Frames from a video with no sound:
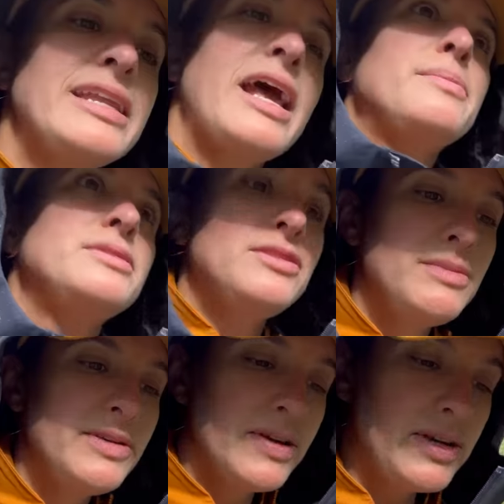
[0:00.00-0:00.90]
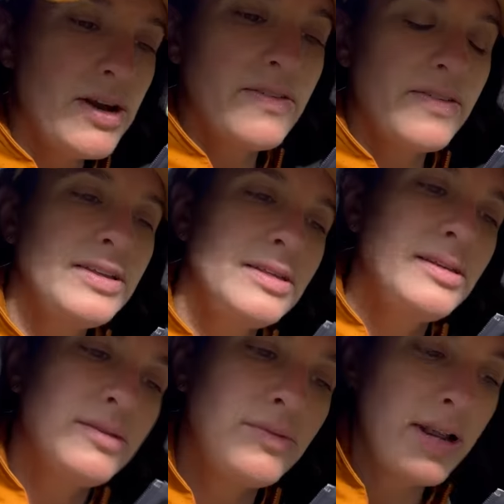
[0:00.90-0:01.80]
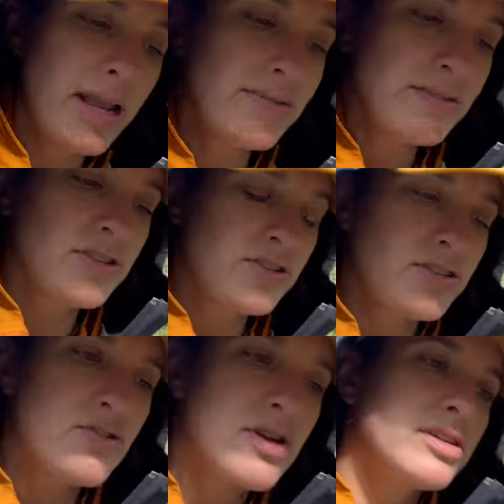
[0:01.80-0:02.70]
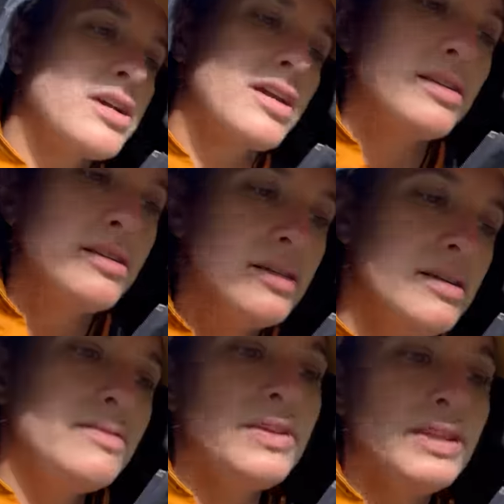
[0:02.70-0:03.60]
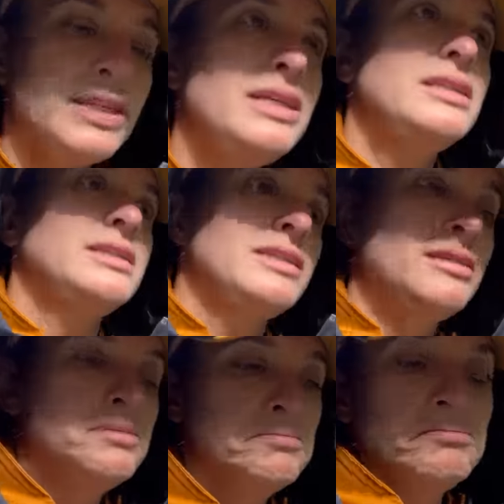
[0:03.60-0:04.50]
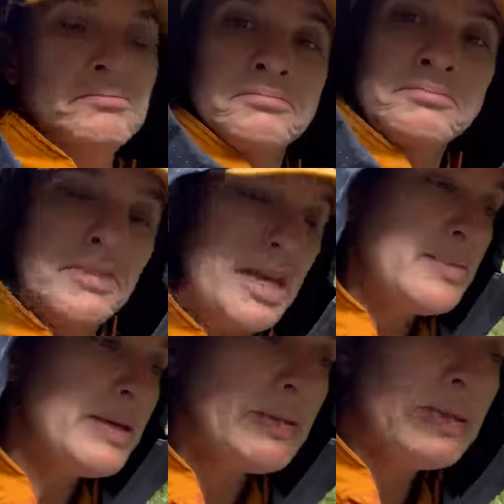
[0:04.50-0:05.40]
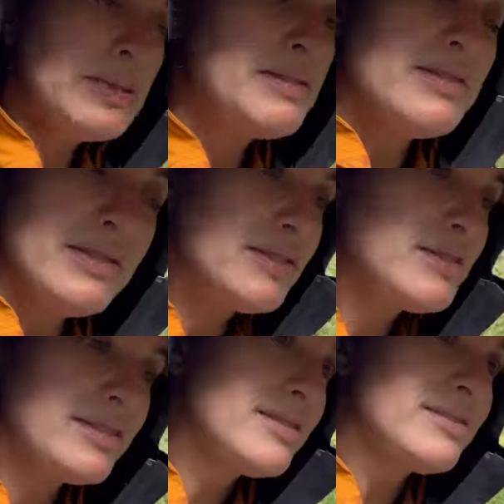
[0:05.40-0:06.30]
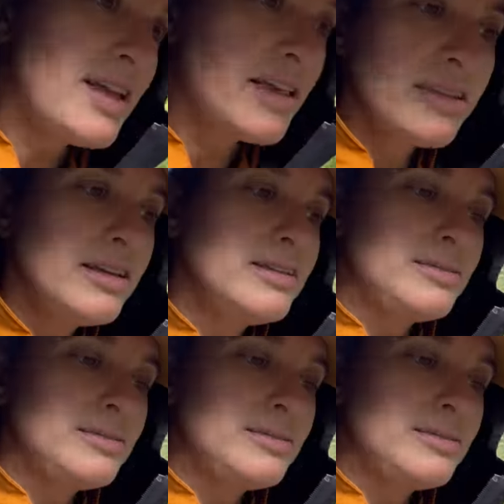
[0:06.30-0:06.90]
happen to me very often when I have such a strong gut feeling. And maybe it's nothing,